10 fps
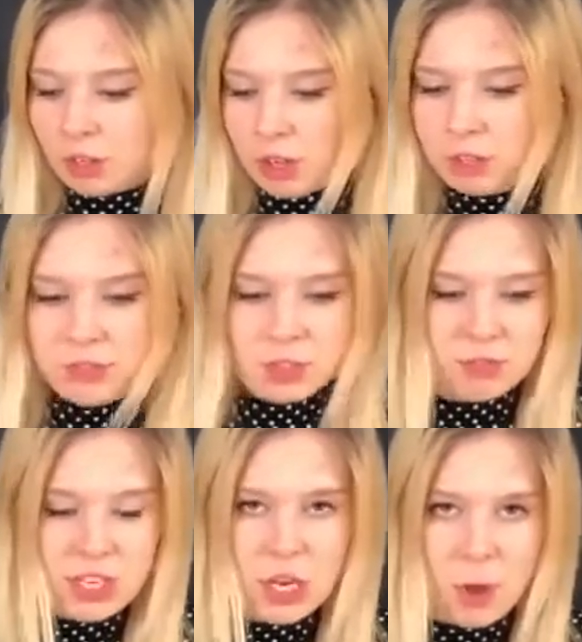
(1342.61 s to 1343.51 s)
of
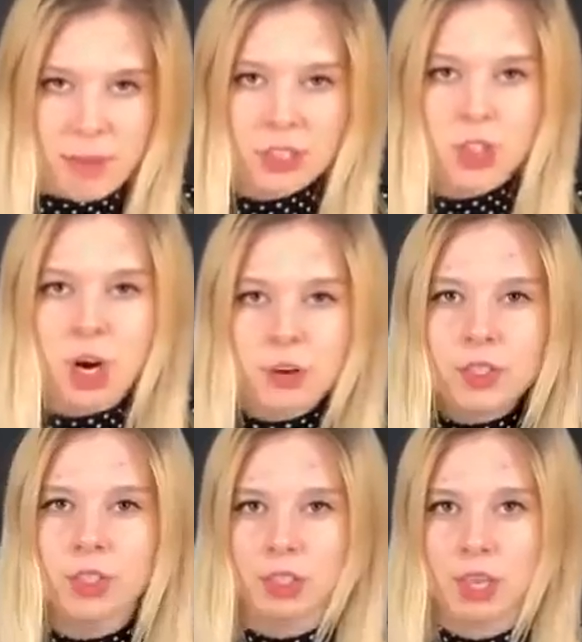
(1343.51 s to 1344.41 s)
this video about
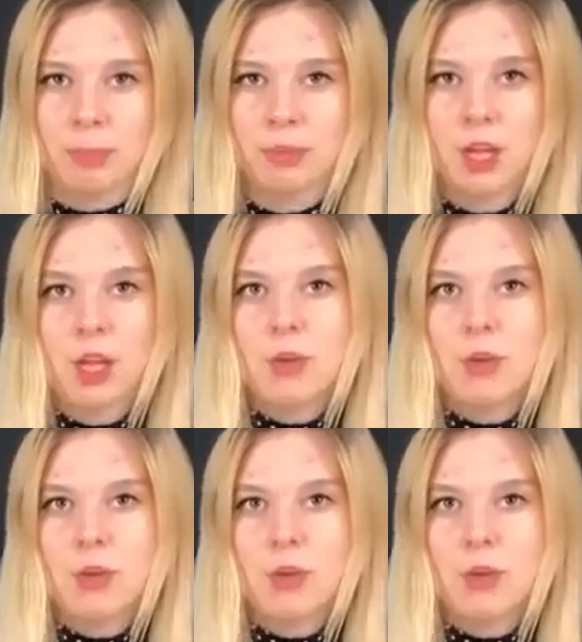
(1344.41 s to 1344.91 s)
Coral Club?